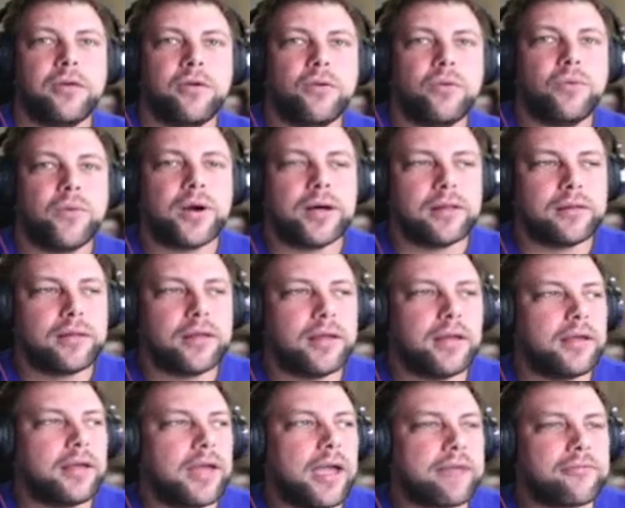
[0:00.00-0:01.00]
Well,
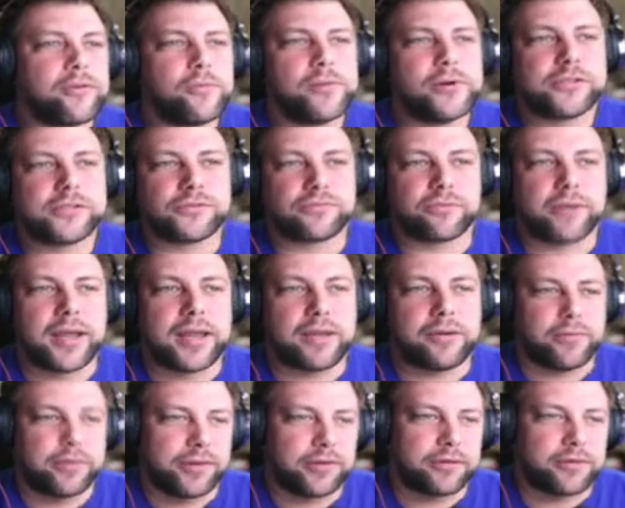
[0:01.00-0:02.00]
everyone's right
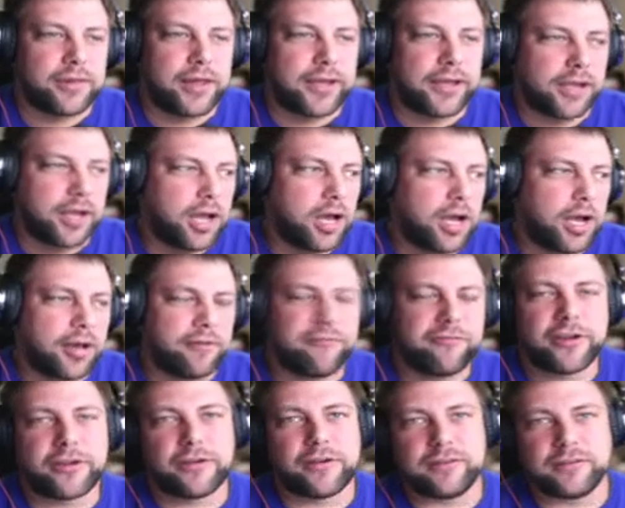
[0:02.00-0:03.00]
when they're like, it
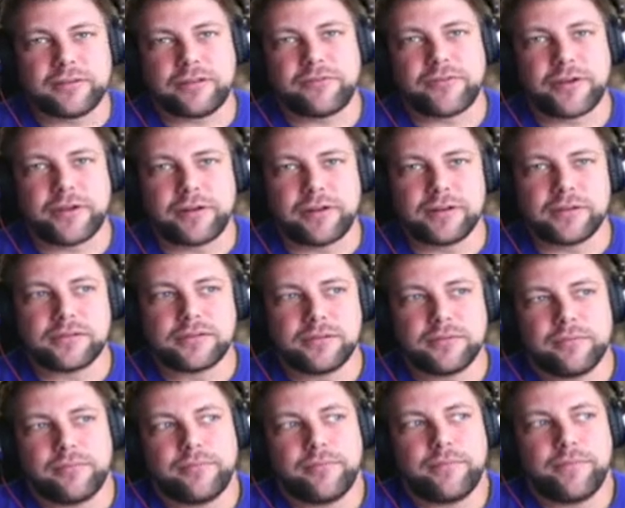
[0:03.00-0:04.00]
varies, it varies.
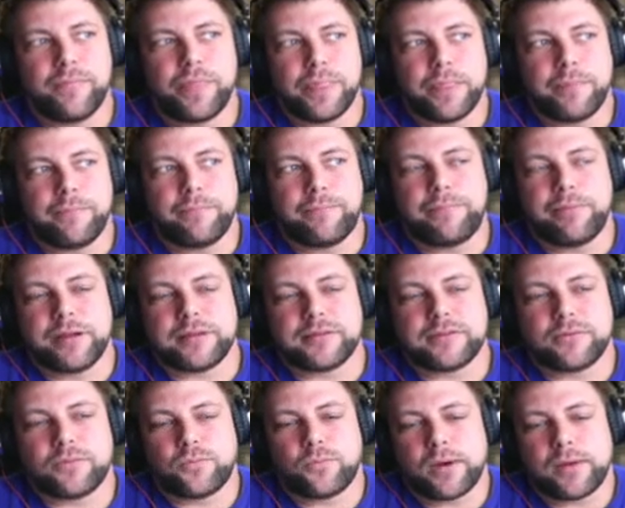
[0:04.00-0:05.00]
But
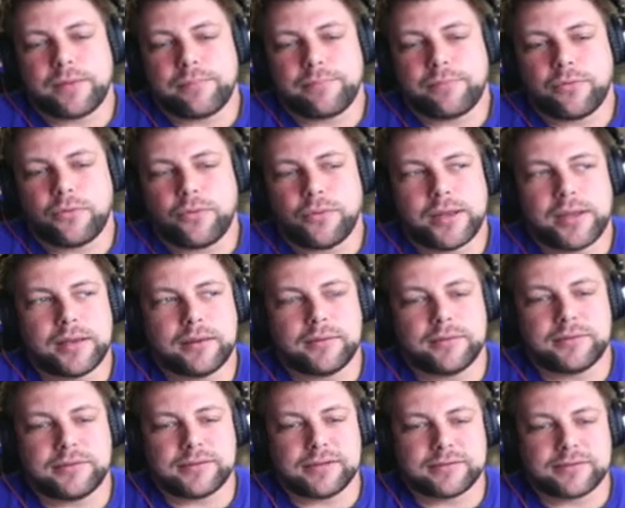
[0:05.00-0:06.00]
to what point
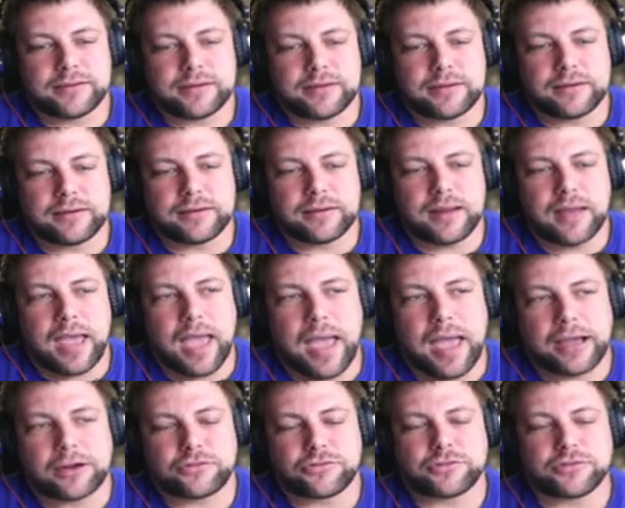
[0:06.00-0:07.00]
does it
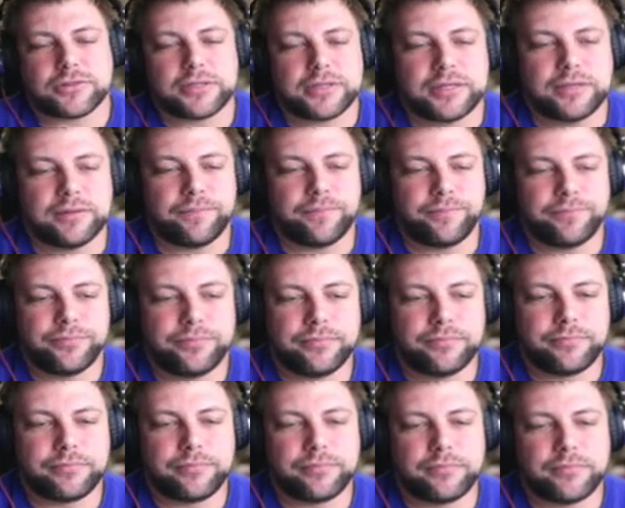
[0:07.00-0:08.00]
actually
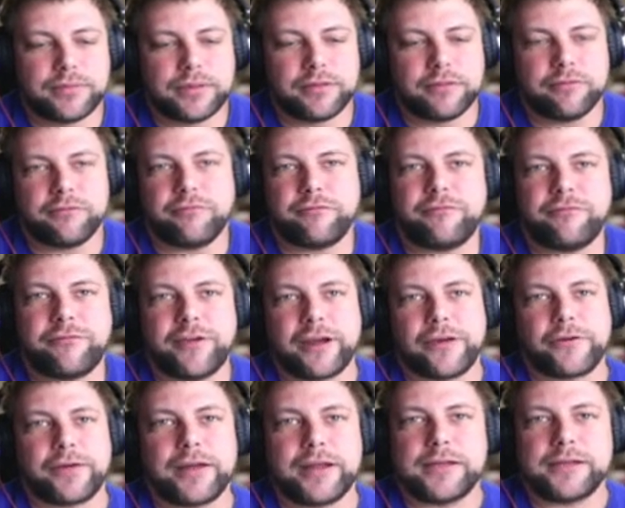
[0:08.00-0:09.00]

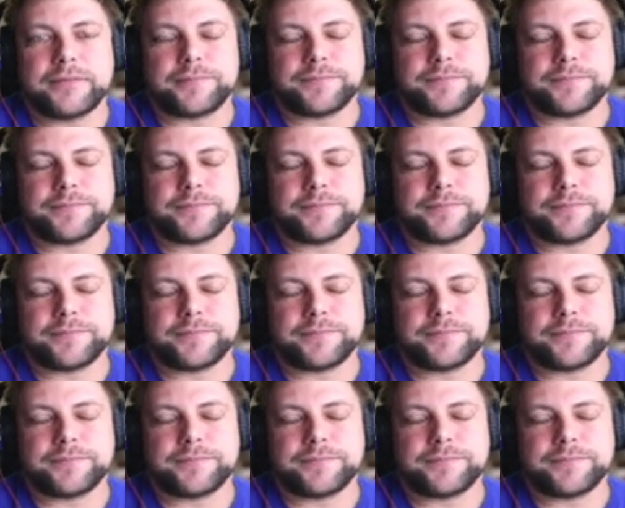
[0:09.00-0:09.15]
vary?